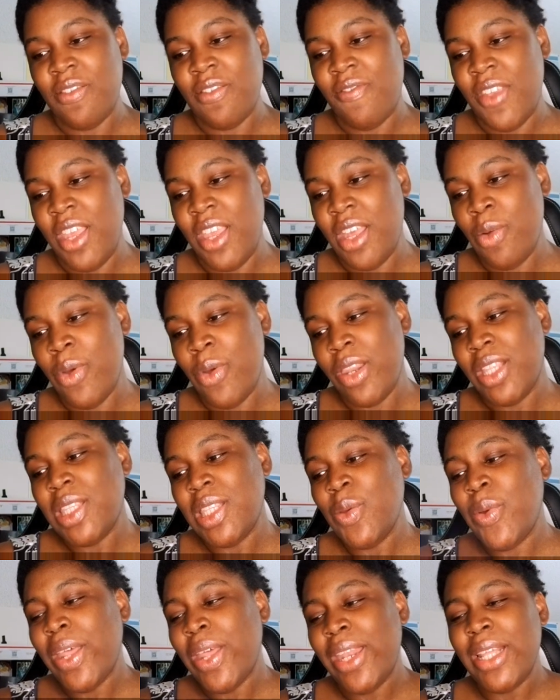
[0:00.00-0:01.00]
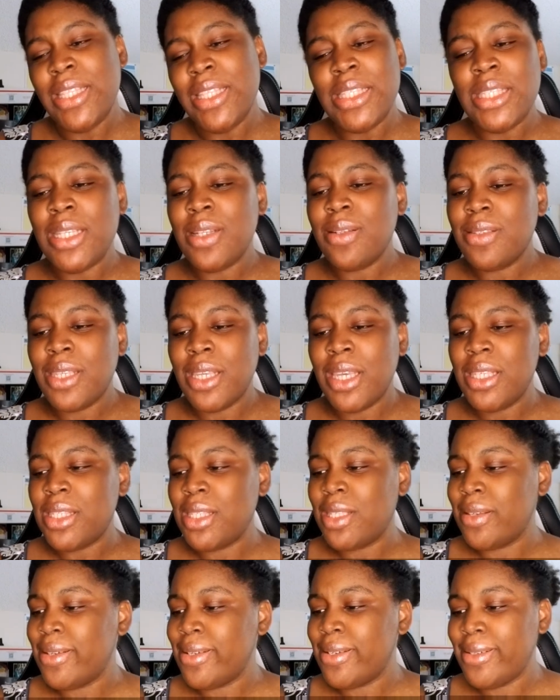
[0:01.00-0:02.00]
vegan way to do it and it still tastes
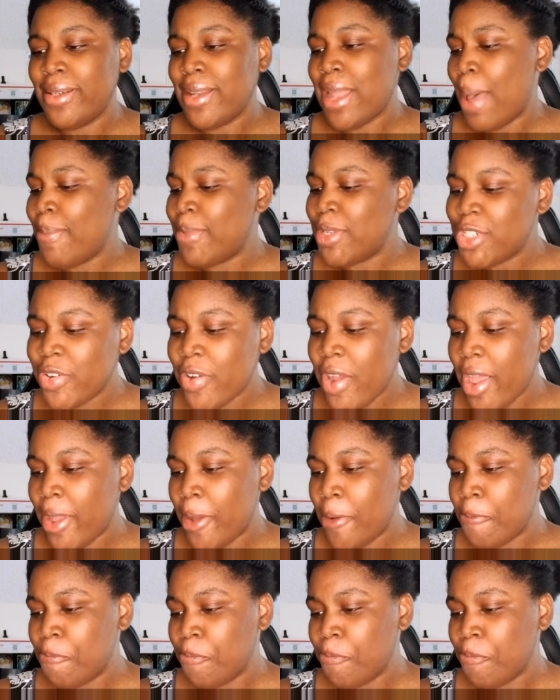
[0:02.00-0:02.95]
good, I'm gonna try it.